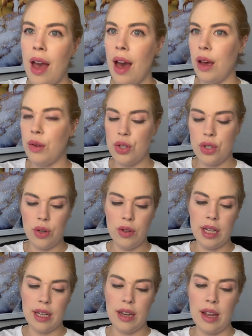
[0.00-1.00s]
I was
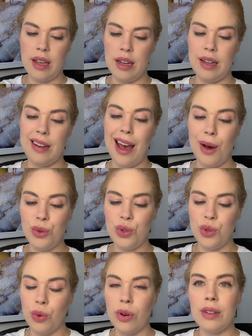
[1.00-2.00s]
shooting in an
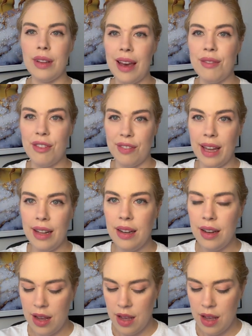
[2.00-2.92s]
outdoor live event.